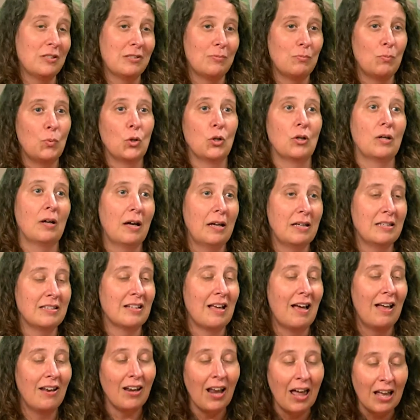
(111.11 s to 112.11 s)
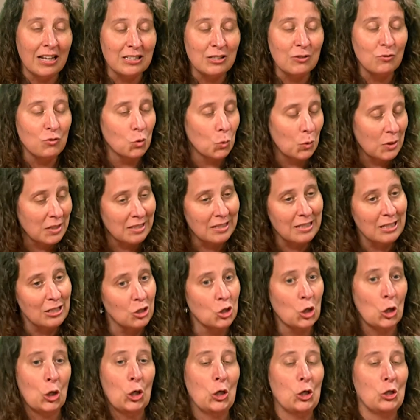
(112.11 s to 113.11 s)
this book has got lots of twists
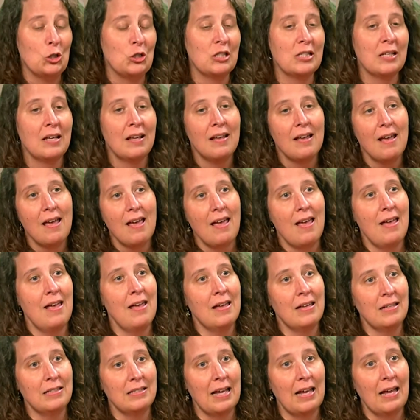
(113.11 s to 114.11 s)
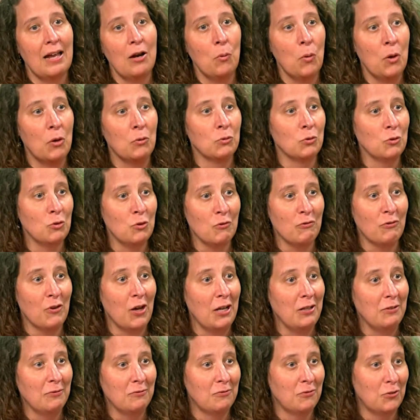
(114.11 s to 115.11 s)
and turns, and I don't want to ruin the
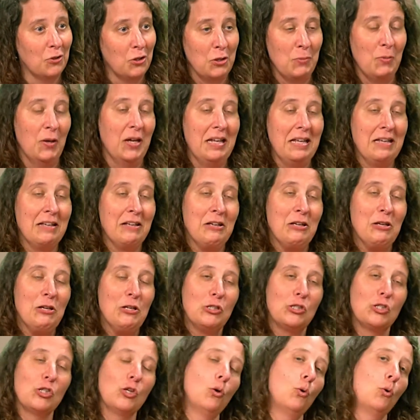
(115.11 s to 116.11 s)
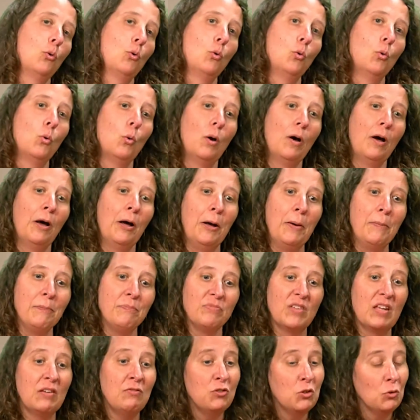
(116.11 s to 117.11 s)
fun for anybody.
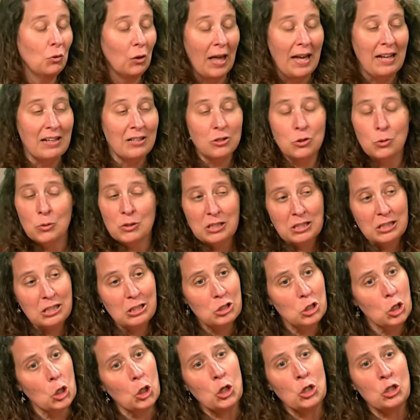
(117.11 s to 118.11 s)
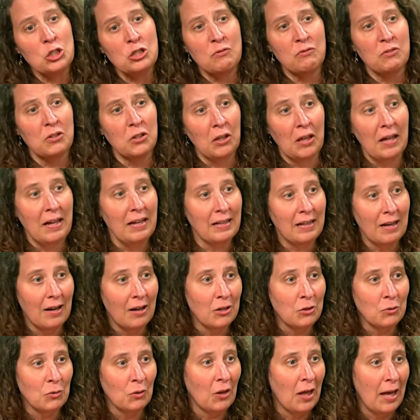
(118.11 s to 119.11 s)
So if you like twists and turns, if you like
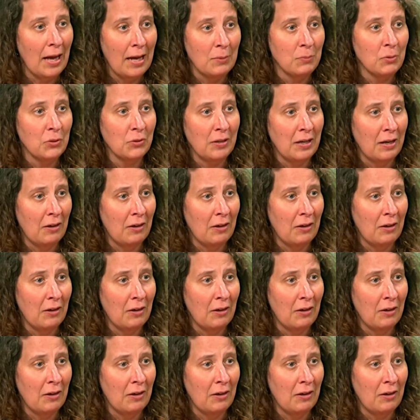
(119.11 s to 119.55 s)
unreliable